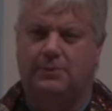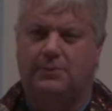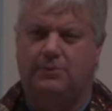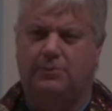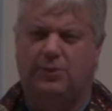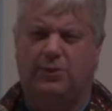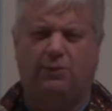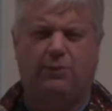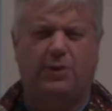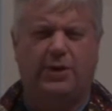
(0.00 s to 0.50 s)

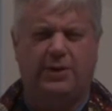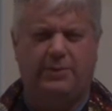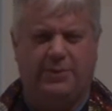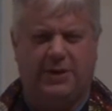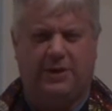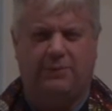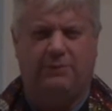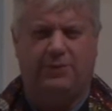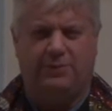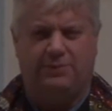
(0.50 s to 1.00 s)
But what
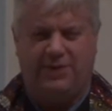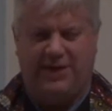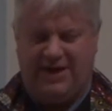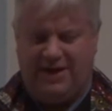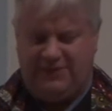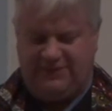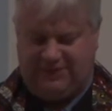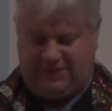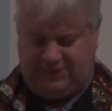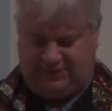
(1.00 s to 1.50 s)
about
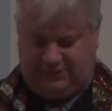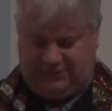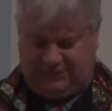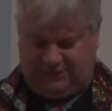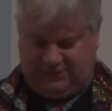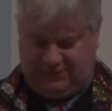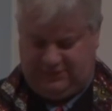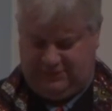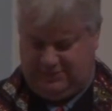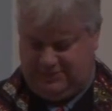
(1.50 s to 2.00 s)

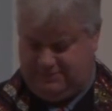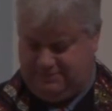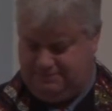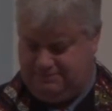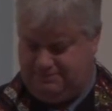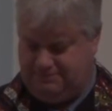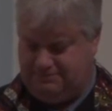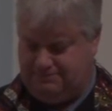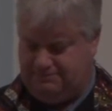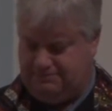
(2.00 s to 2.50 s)
repentance?
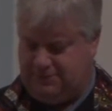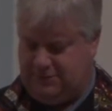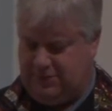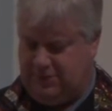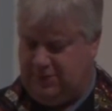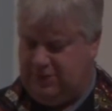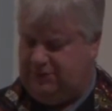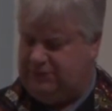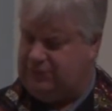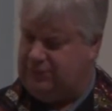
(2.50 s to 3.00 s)

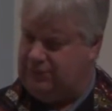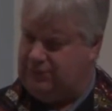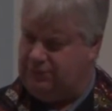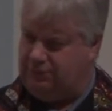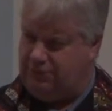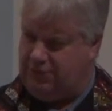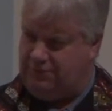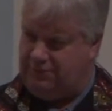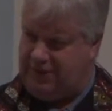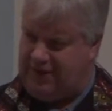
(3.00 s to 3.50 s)

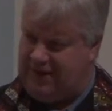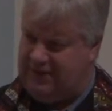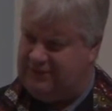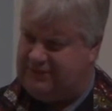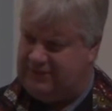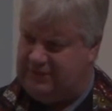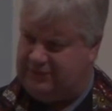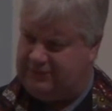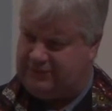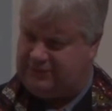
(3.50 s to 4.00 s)
Shouldn't
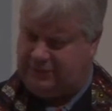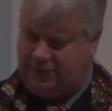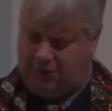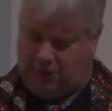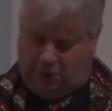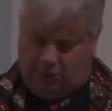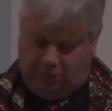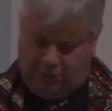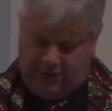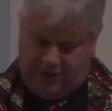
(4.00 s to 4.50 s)
repentance
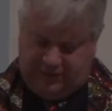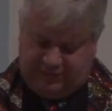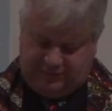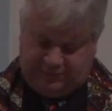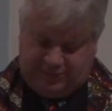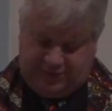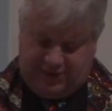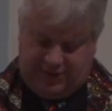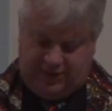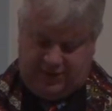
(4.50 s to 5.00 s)
always
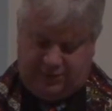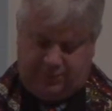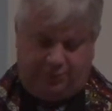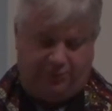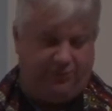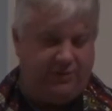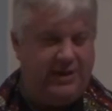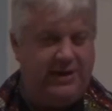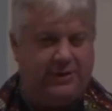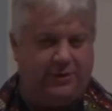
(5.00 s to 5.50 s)
be
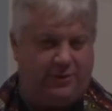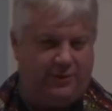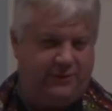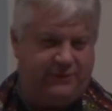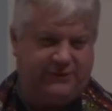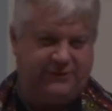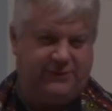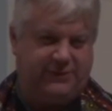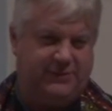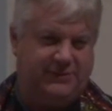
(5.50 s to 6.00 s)
the
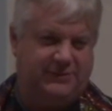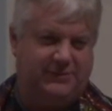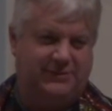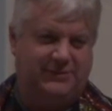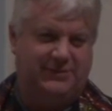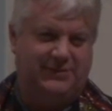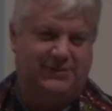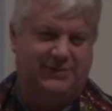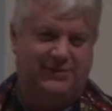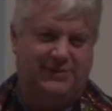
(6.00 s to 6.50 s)

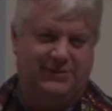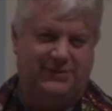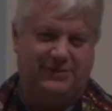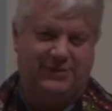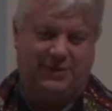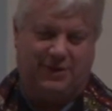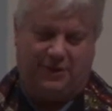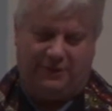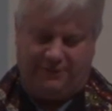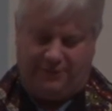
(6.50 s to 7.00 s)
precursor
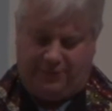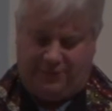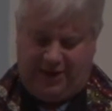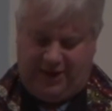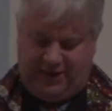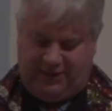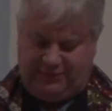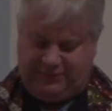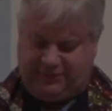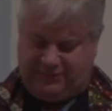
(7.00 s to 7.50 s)
of
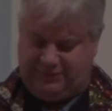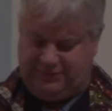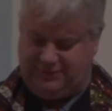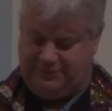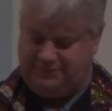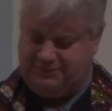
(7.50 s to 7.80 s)
grace?